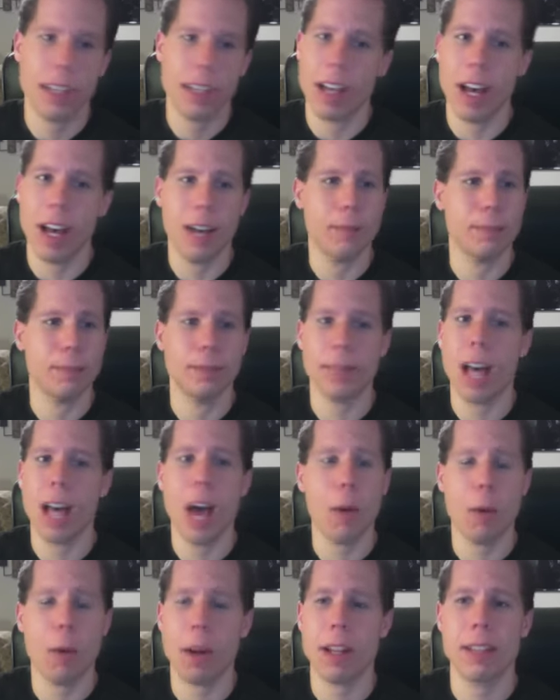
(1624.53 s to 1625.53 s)
I
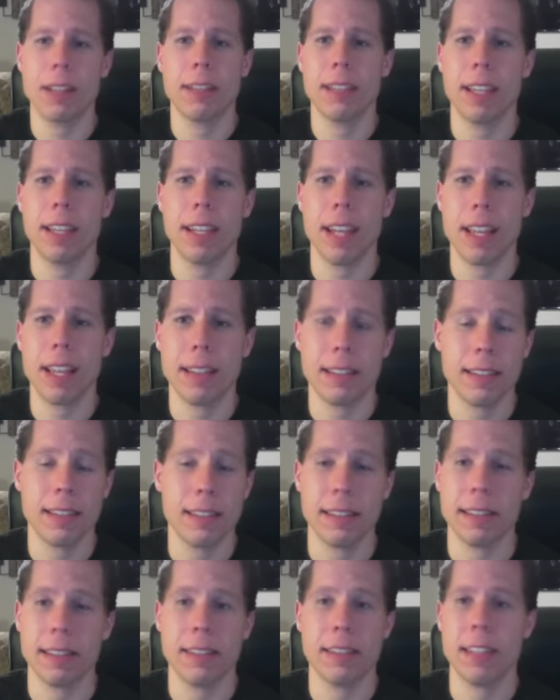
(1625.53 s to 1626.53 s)
wanted TNA to
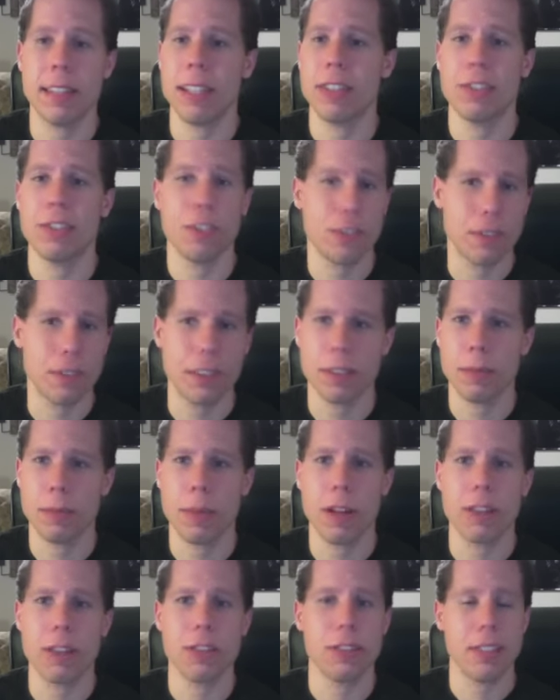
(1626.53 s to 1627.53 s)
succeed just as
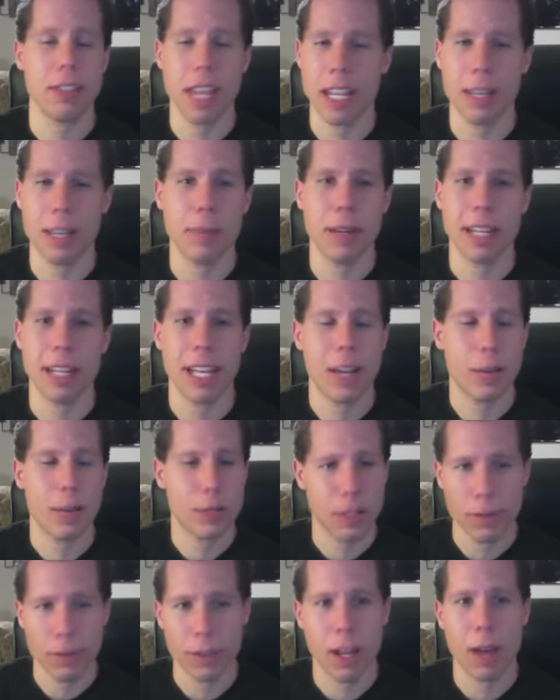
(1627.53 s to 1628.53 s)
much as anybody
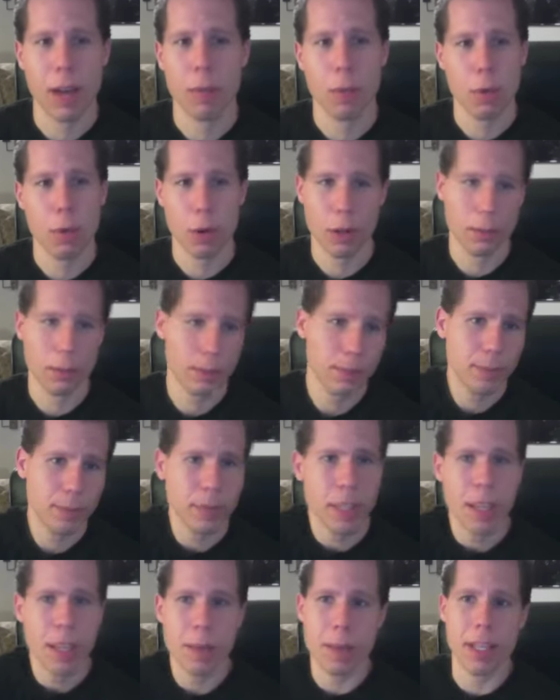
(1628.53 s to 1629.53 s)
else, if not more.
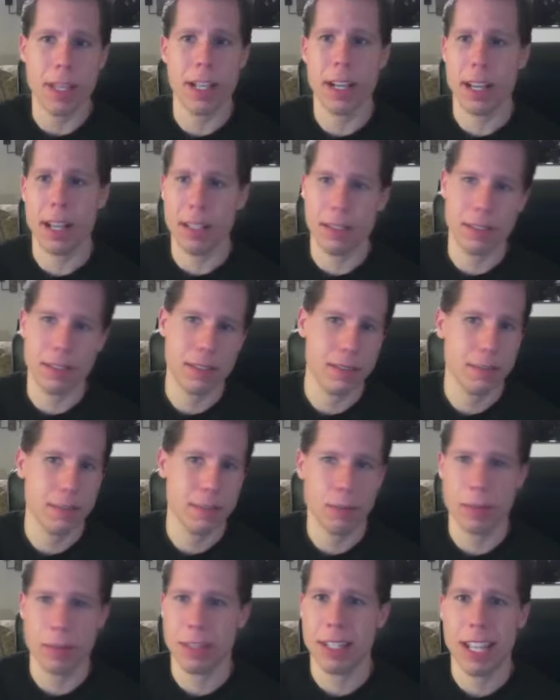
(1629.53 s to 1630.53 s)
Because
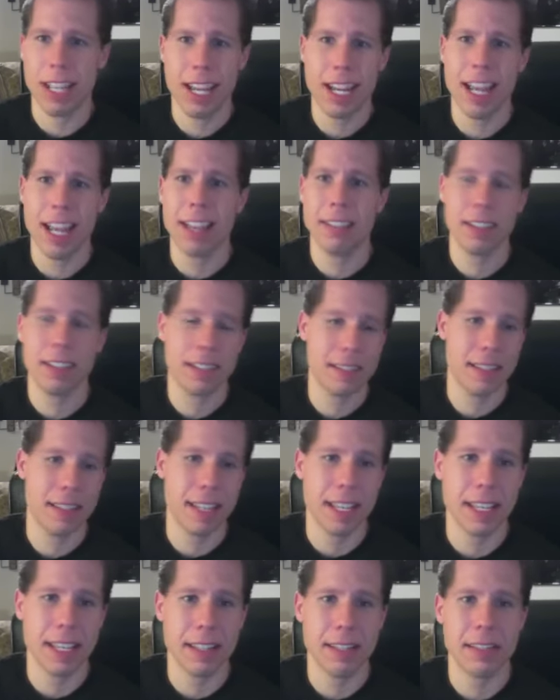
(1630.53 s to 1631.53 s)
when TNA
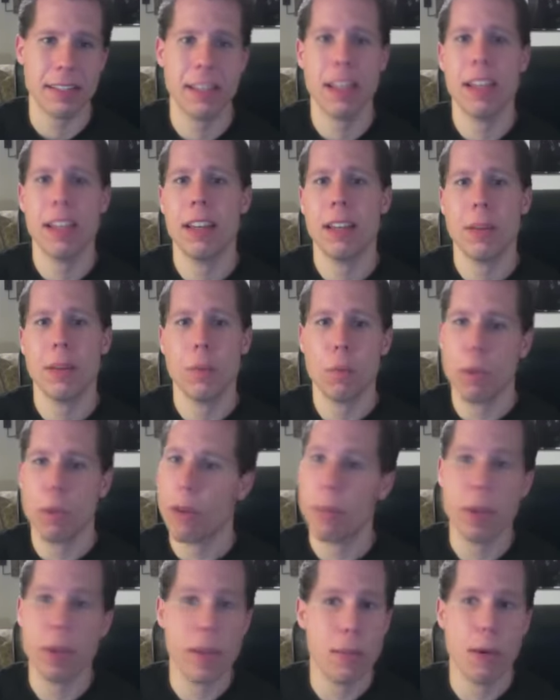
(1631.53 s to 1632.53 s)
succeeds,
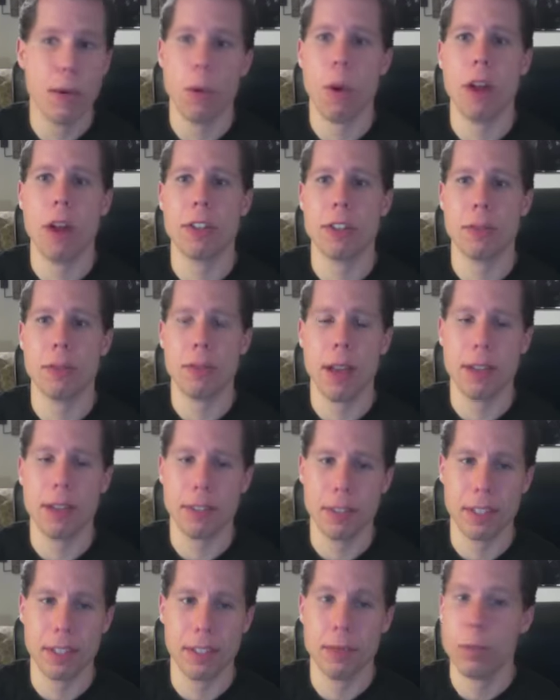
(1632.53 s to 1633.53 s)
more people are watching
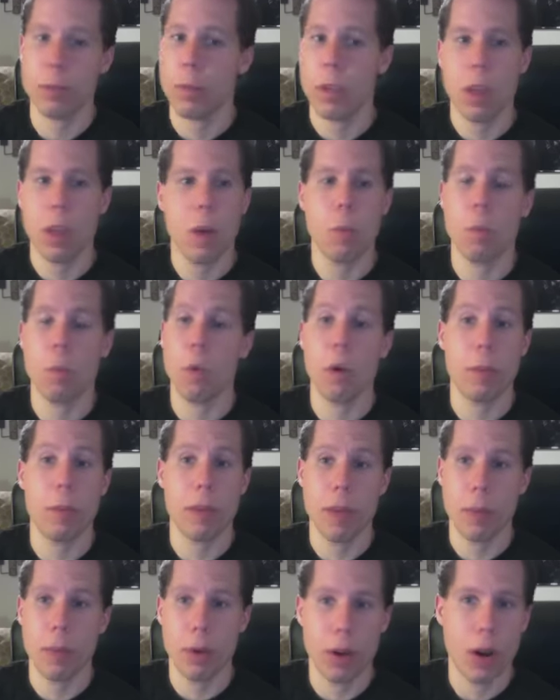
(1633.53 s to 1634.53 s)
wrestling. More
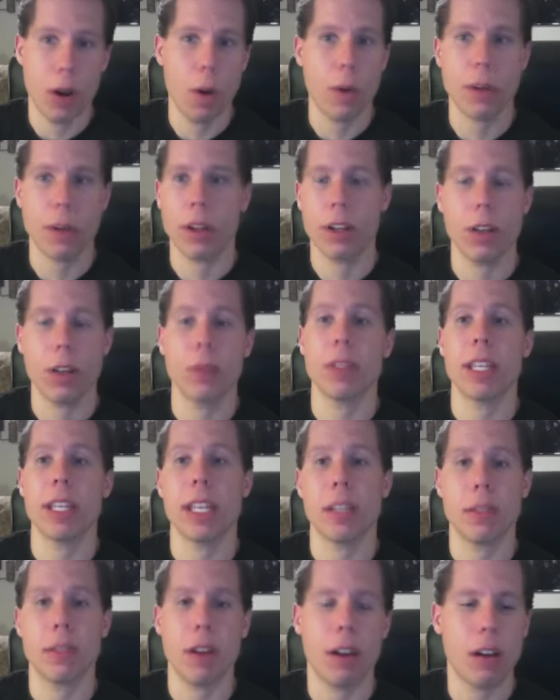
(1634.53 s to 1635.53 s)
people are going on
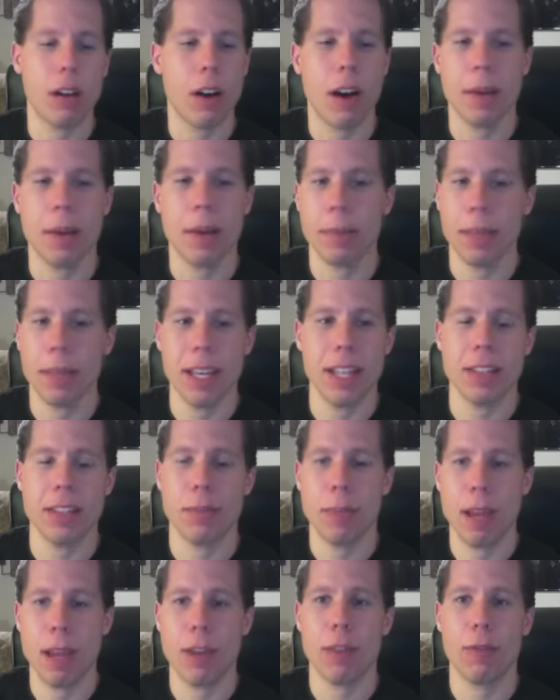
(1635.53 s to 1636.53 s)
NoDQ.com. It's
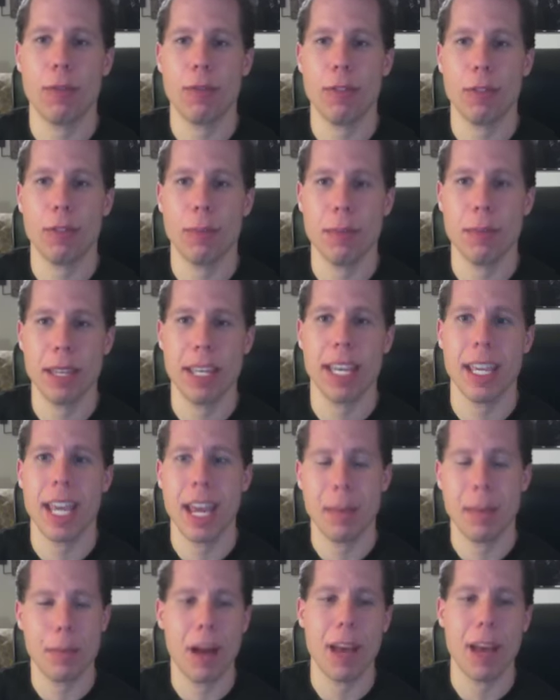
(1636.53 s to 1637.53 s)
better for me
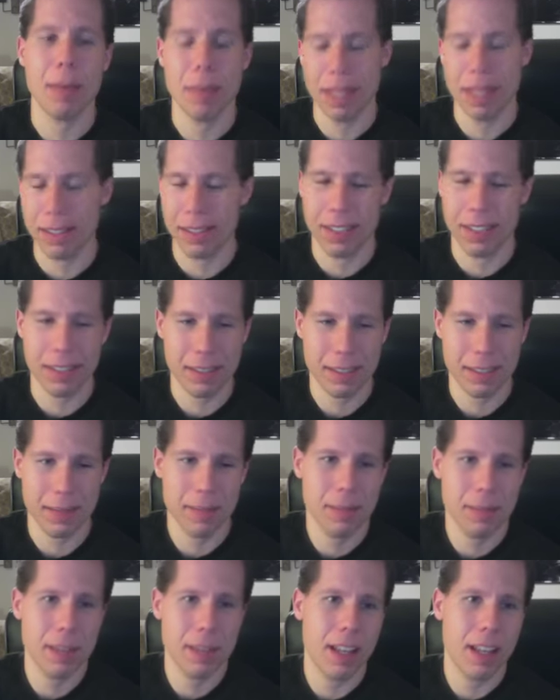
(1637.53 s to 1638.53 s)
and my business.
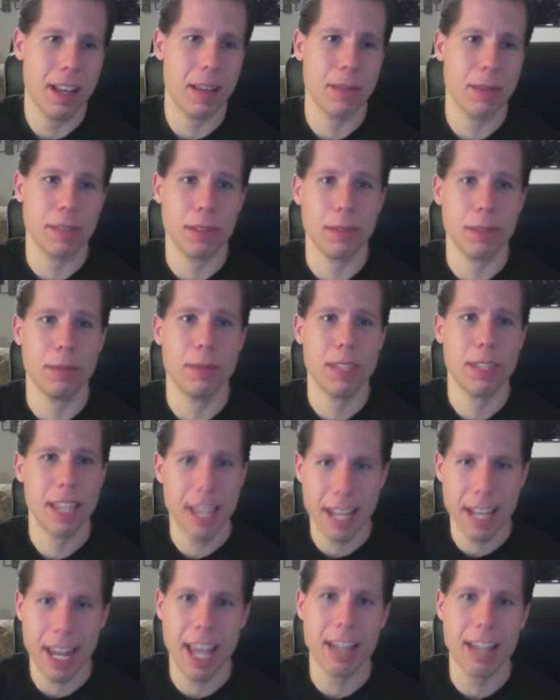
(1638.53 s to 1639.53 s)
So
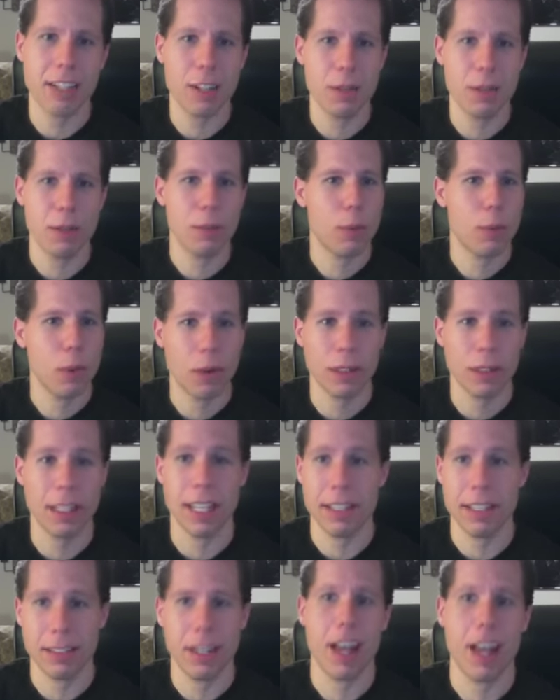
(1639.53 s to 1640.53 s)
TNA doing
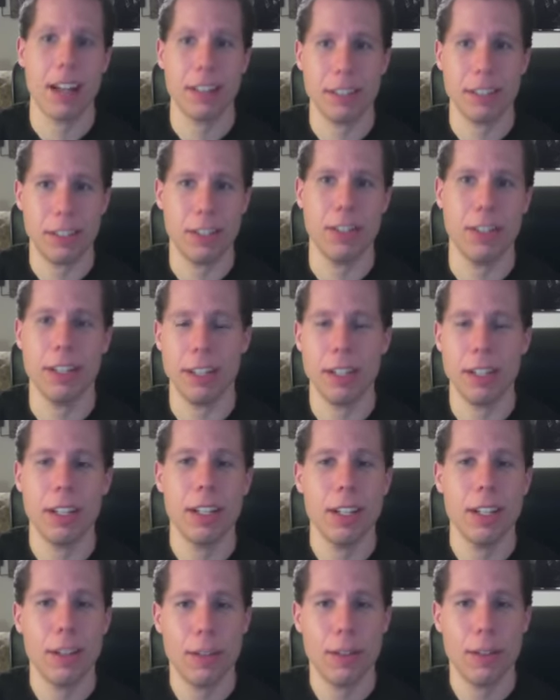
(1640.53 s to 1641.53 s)
poorly is not good
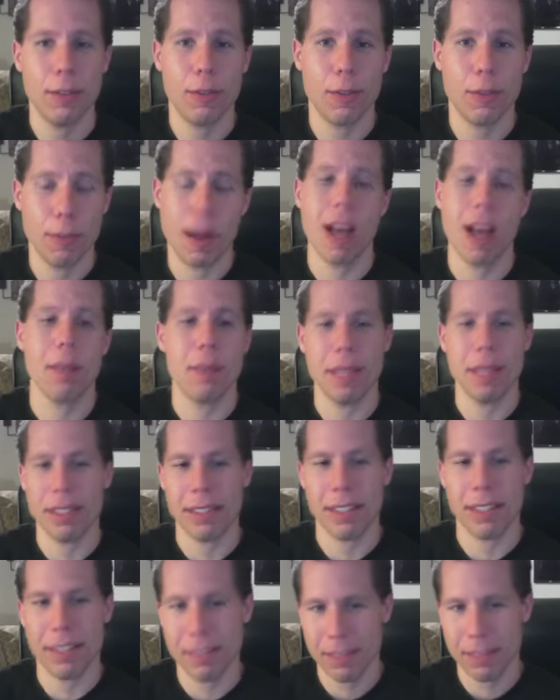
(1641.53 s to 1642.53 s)
for my
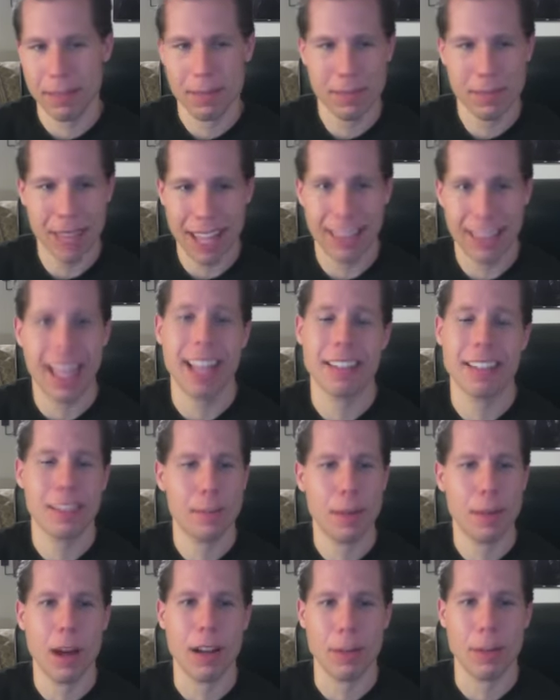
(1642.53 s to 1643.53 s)
business. That's the
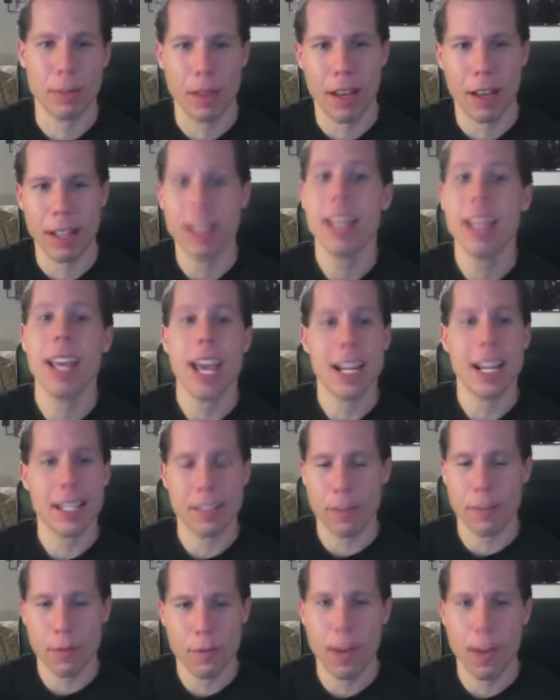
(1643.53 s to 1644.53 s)
bottom line. And
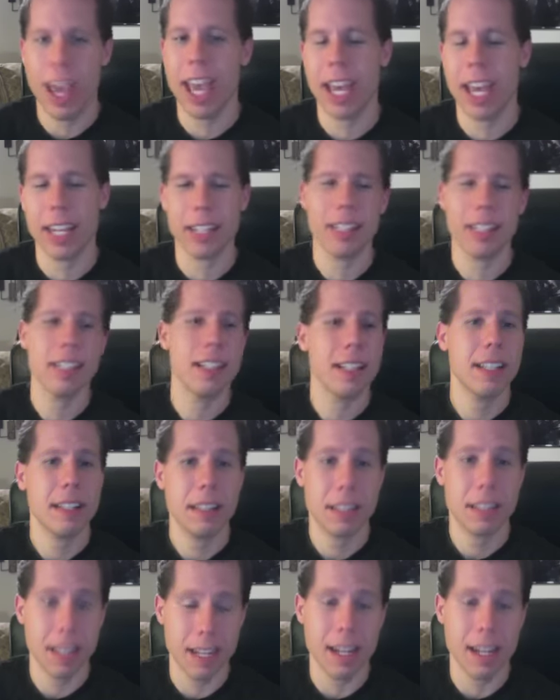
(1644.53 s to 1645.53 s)
as a fan,
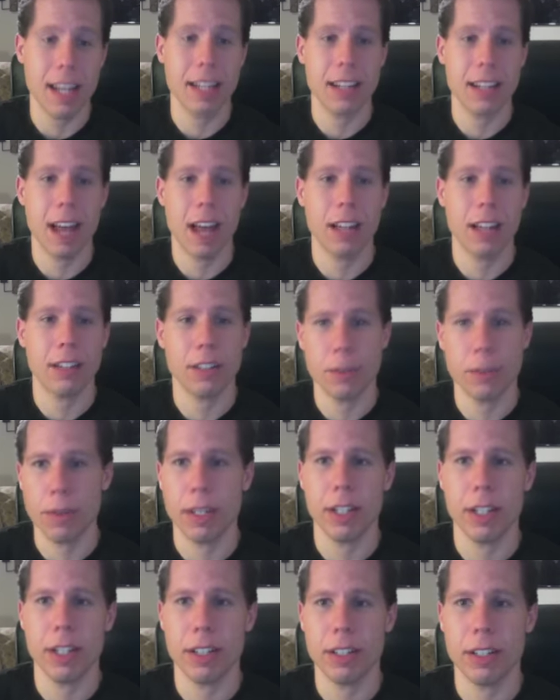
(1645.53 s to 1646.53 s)
TNA not
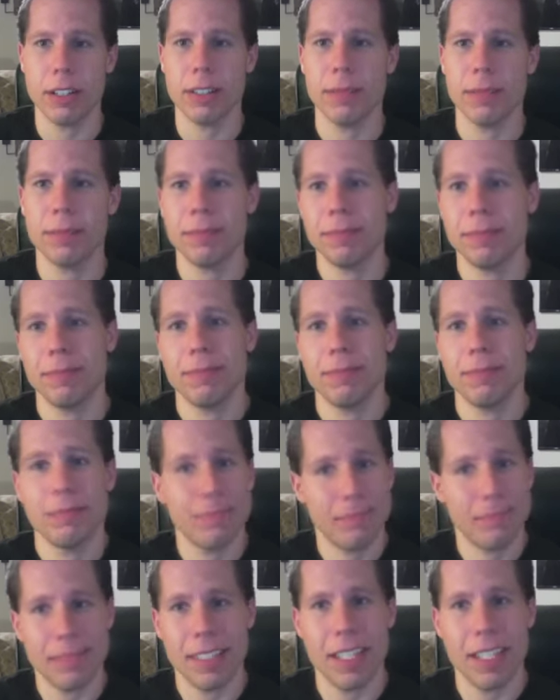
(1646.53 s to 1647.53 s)
doing good
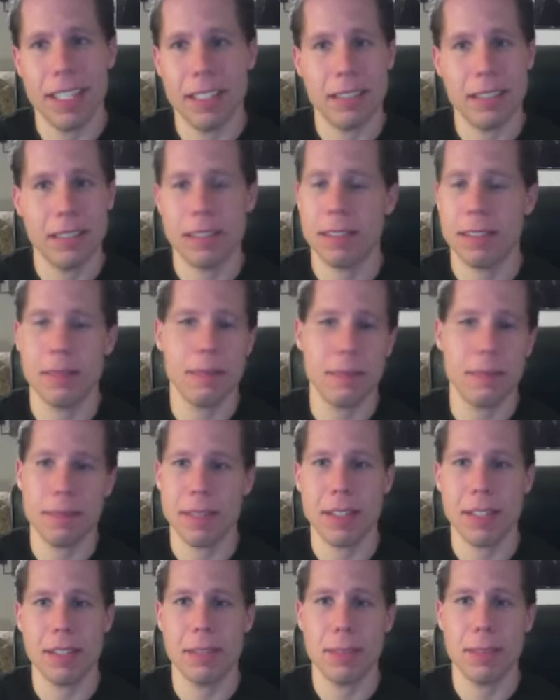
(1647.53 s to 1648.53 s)
is
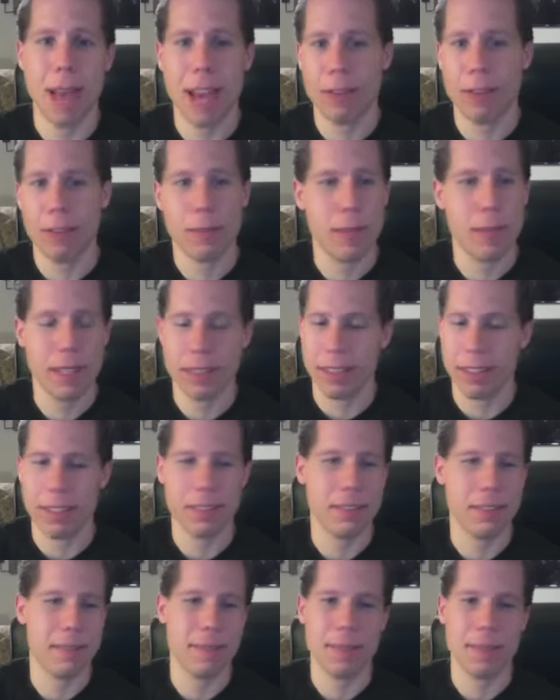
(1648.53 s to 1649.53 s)
bad for
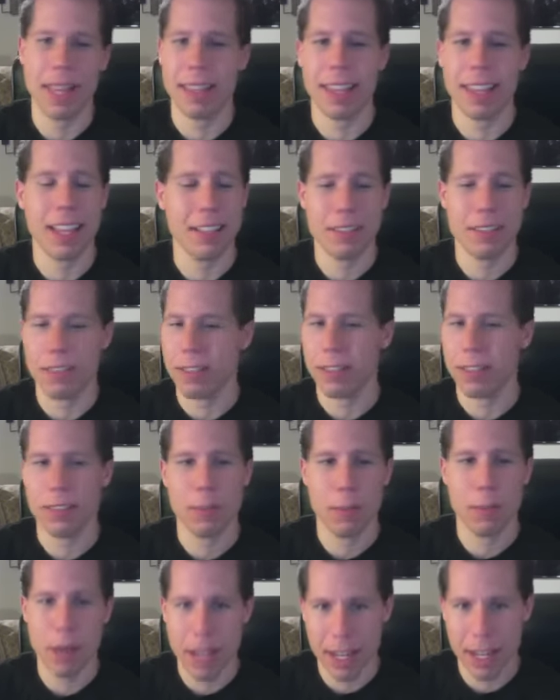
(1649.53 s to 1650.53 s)
business. That's just
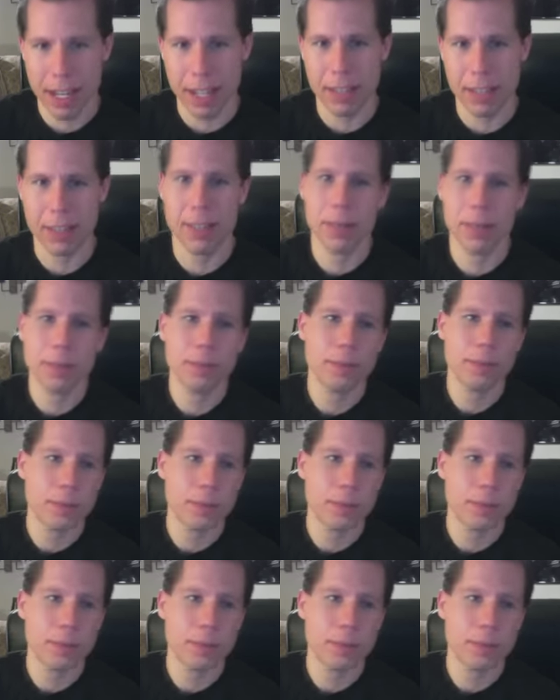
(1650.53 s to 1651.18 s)
the way it is.